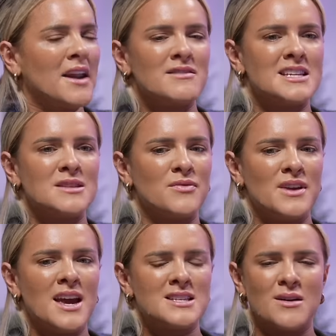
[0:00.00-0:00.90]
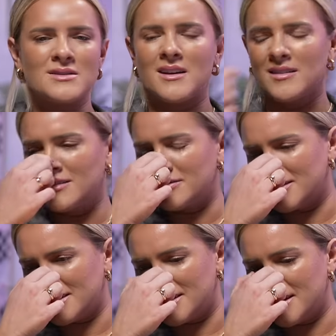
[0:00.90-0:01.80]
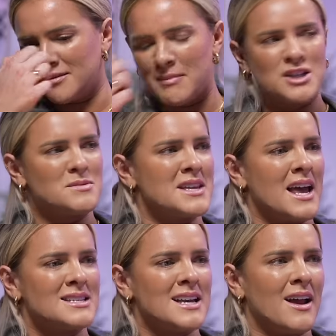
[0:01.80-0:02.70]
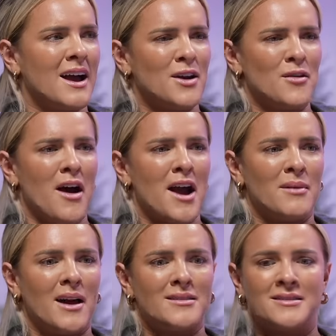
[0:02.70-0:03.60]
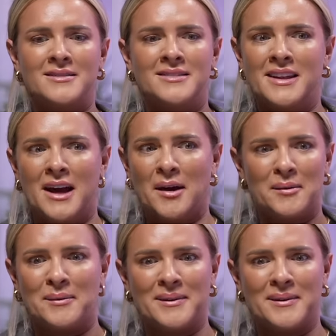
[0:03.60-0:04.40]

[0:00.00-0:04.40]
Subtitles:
I haven't seen them for years. And I was like, oh, fucking hell. Messaged me the next day, like, are you all right? I'm like, no.